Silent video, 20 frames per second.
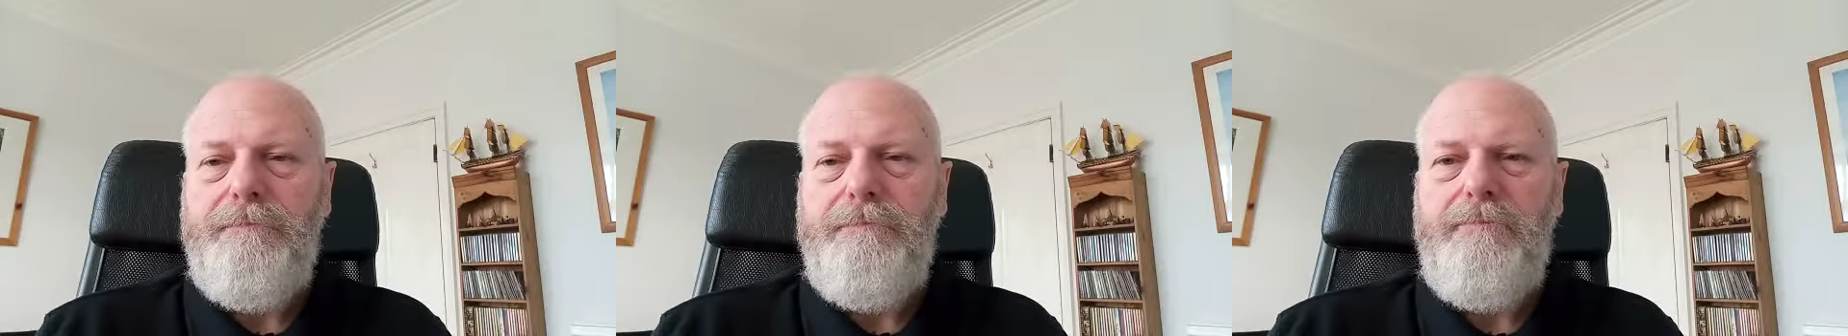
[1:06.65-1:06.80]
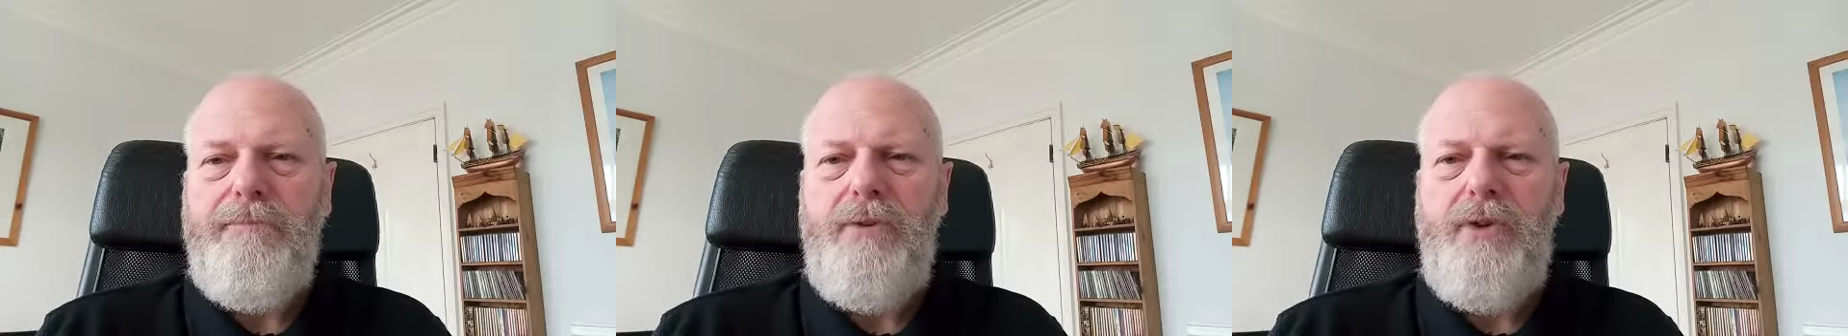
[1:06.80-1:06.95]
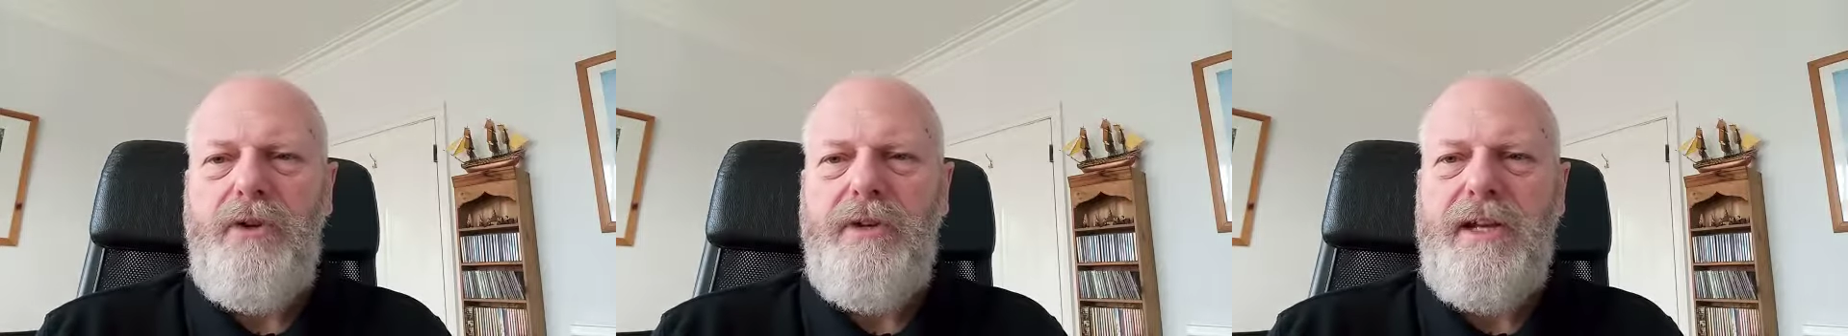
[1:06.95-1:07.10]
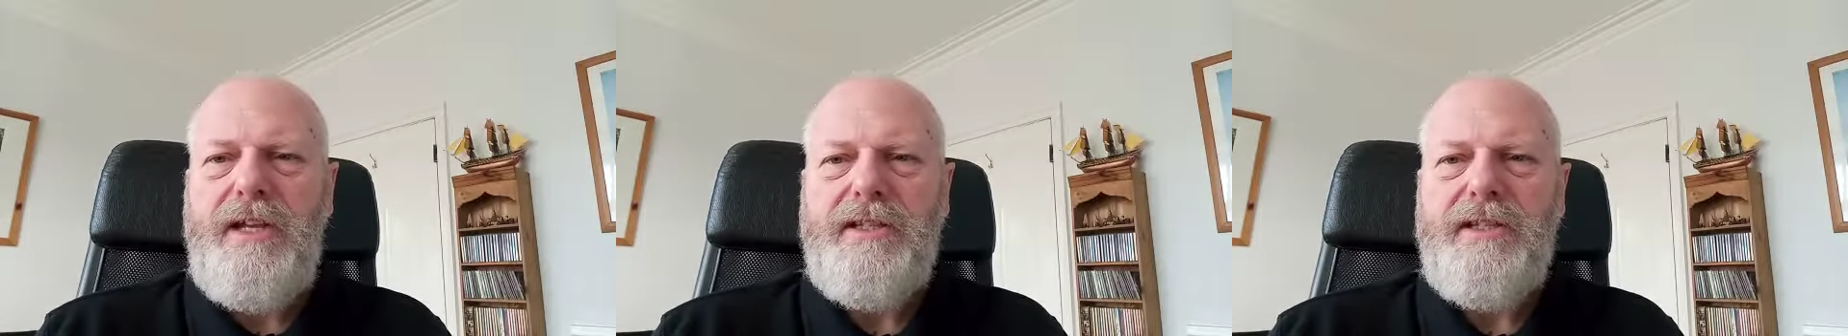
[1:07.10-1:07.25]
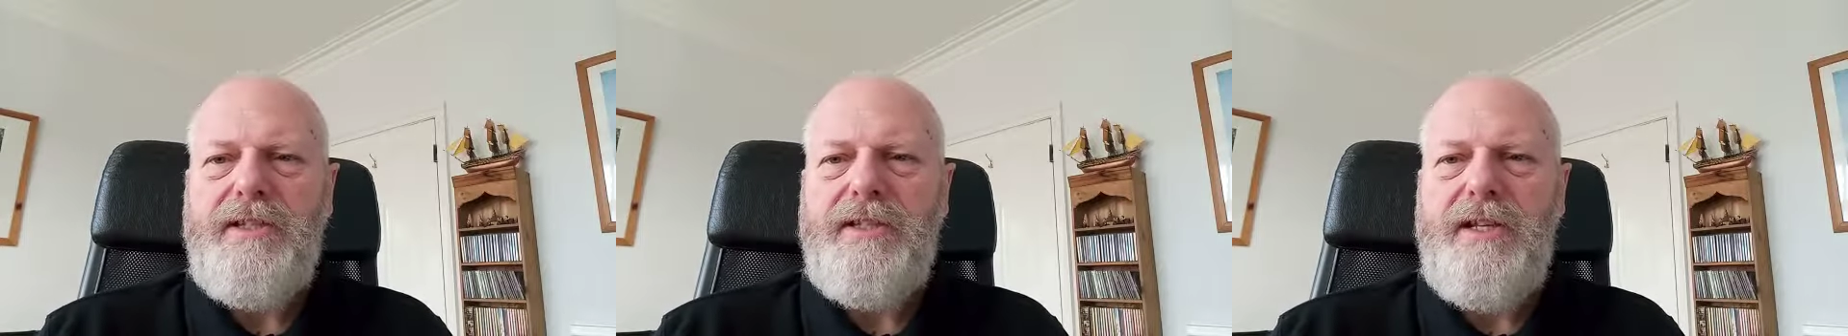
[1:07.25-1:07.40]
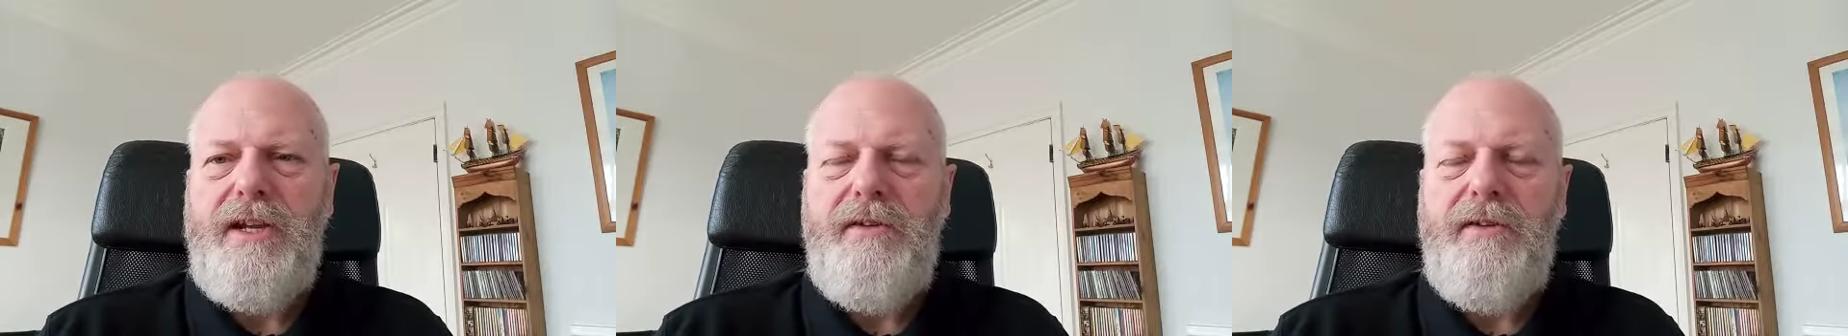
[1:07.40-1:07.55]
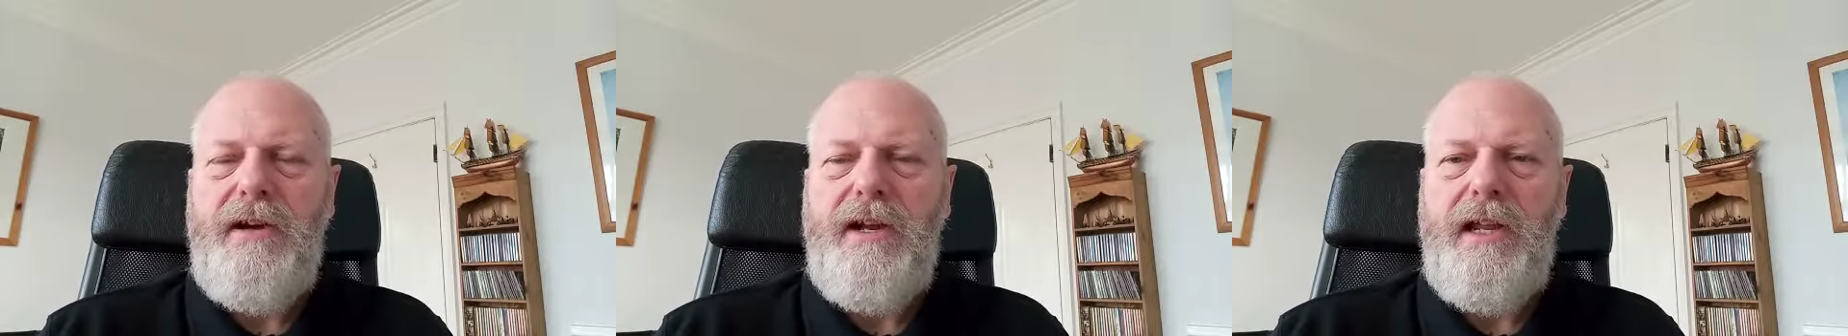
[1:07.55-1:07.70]
Not
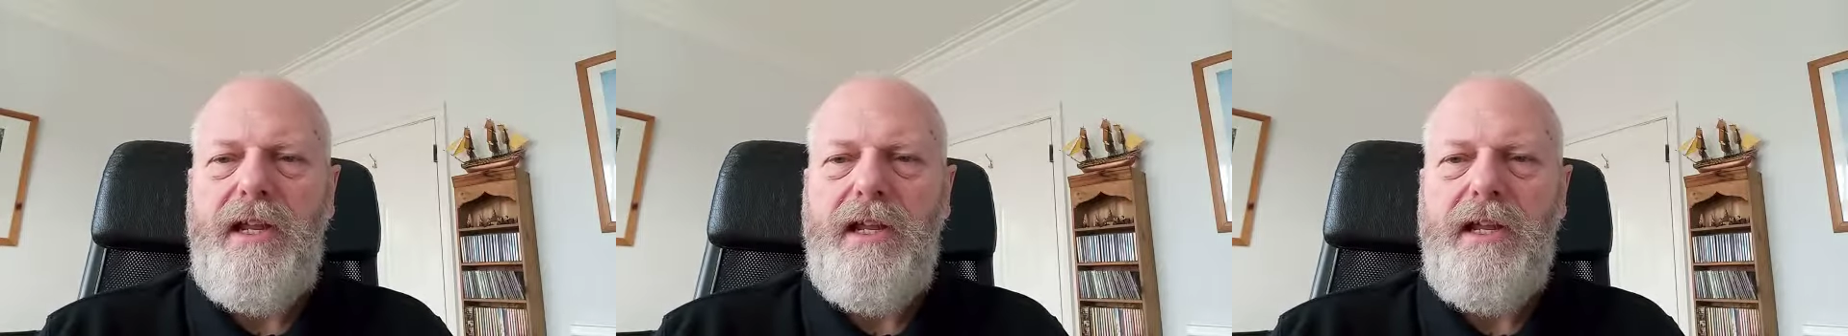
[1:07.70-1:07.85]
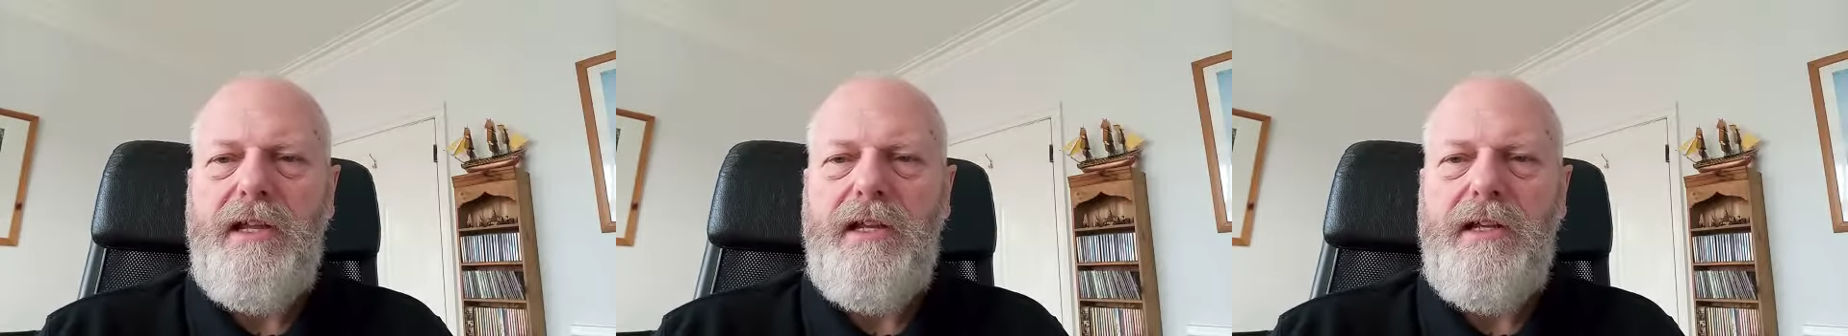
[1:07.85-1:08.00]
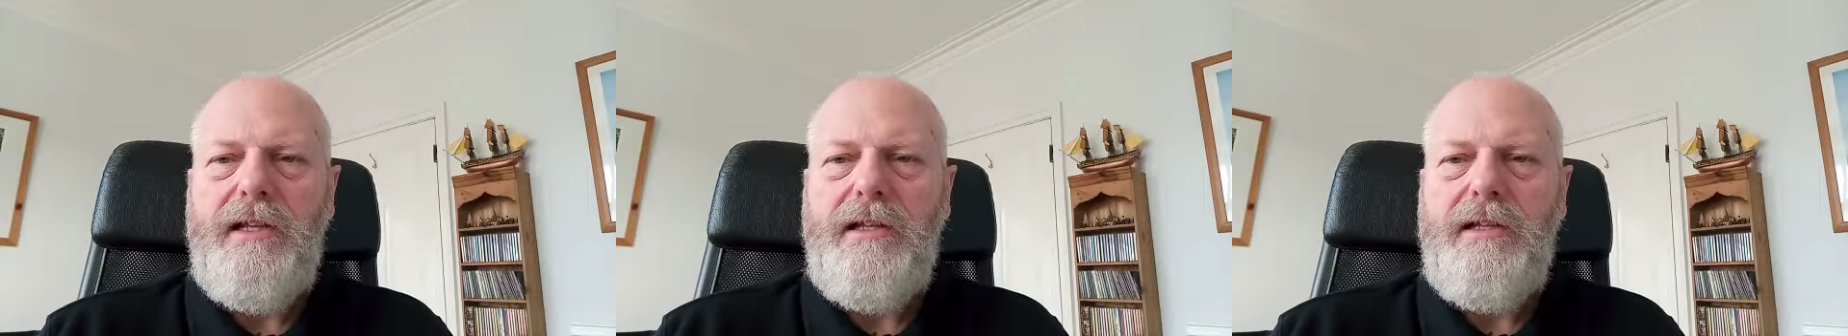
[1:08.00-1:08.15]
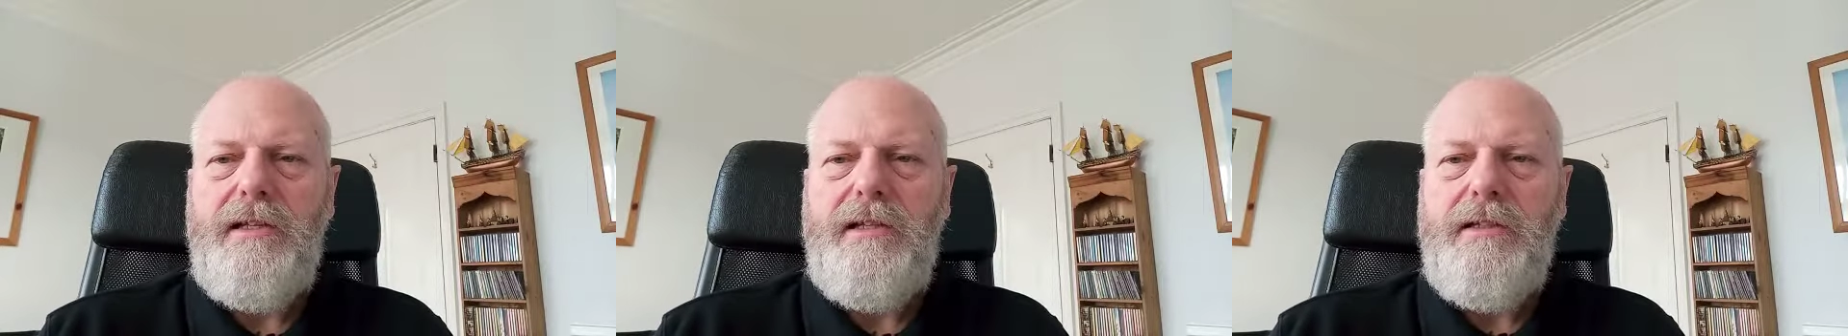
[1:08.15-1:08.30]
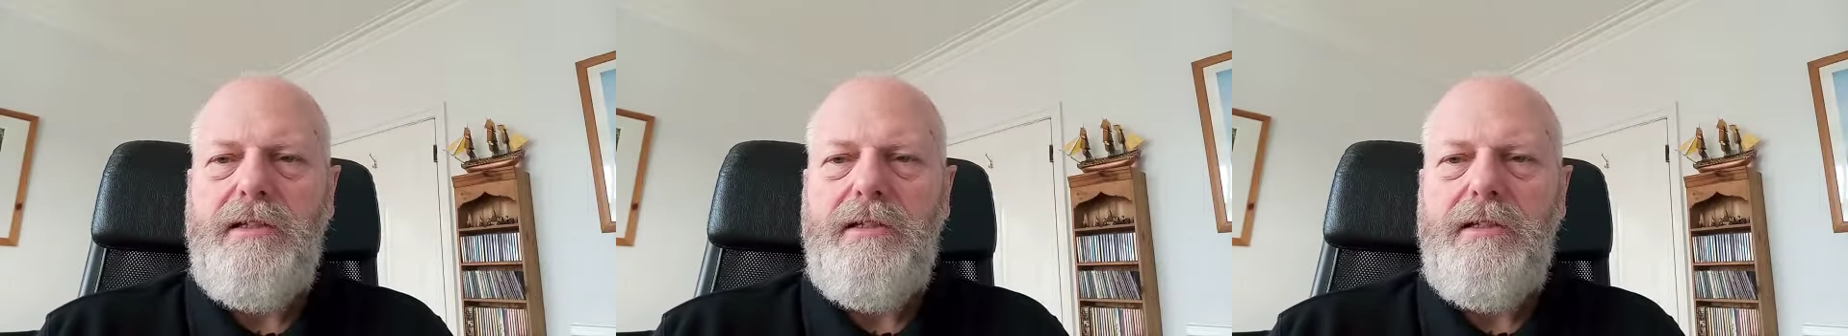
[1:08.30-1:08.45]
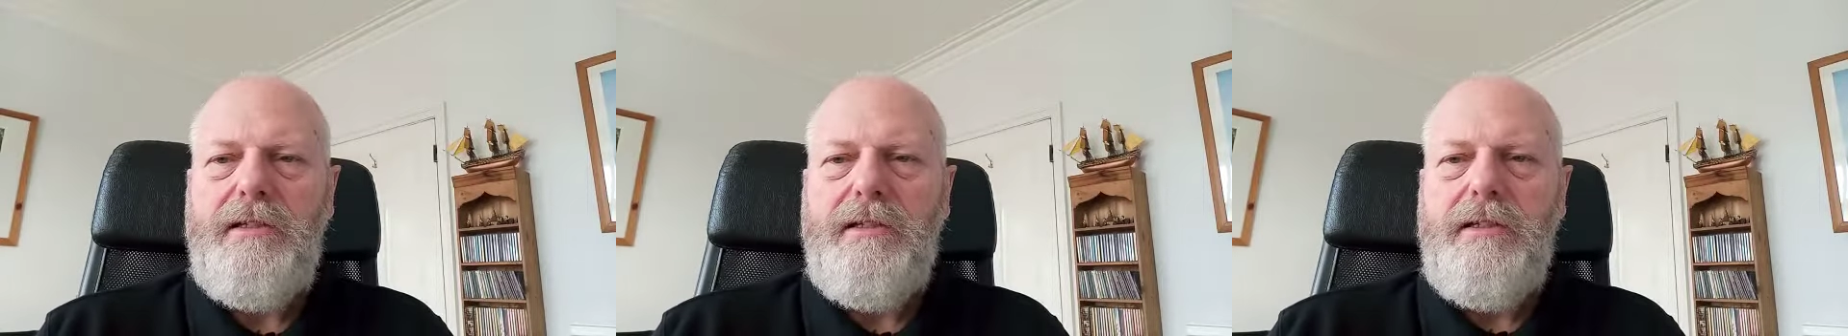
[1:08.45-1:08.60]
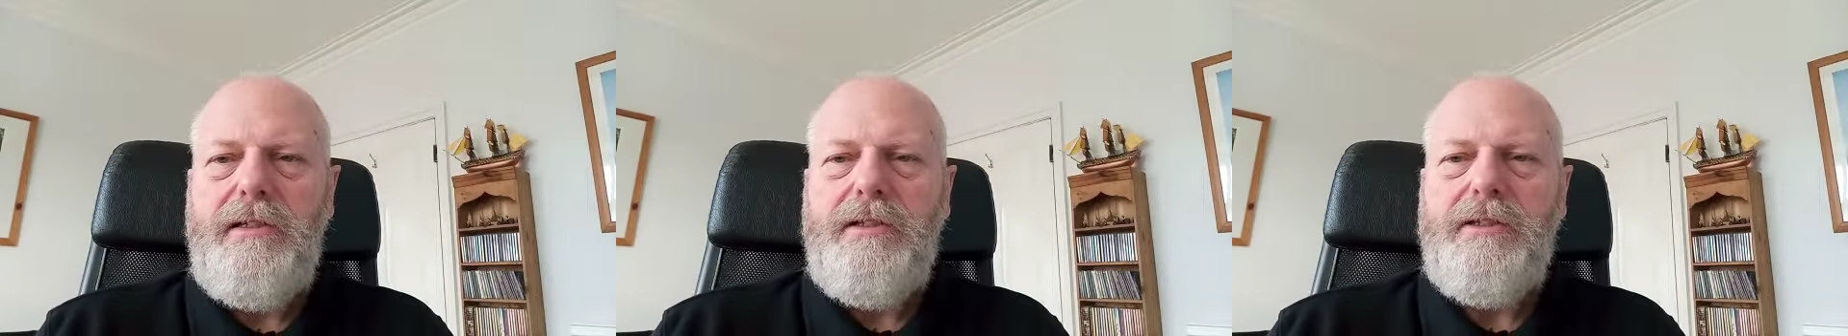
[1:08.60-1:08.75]
necessarily.
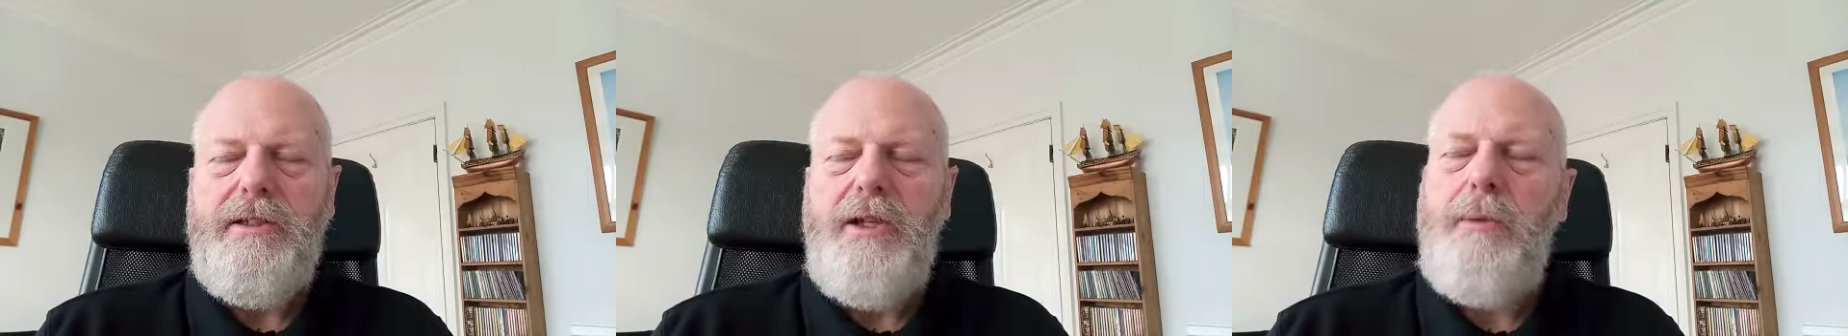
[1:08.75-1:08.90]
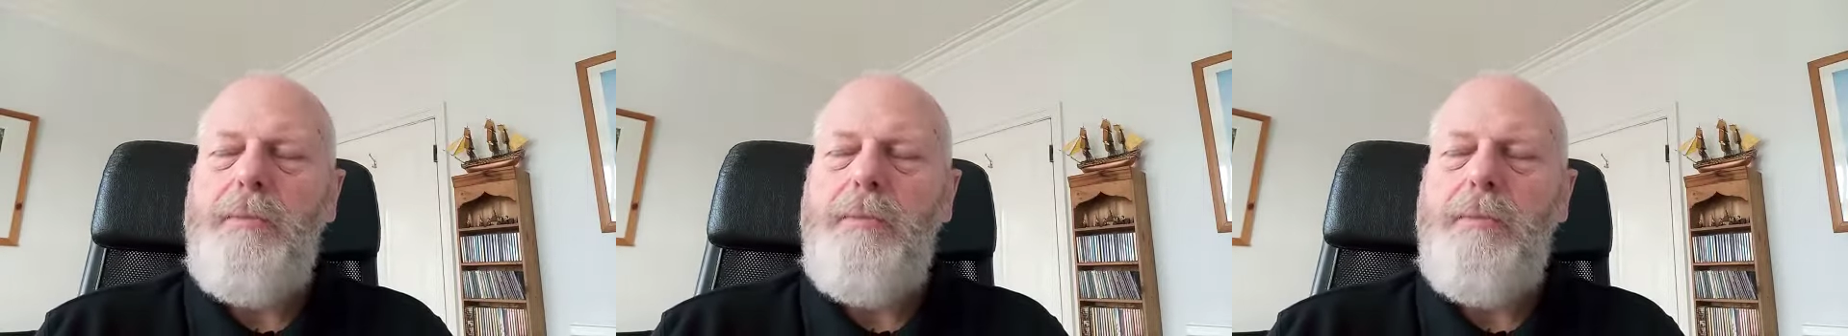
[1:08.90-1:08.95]
So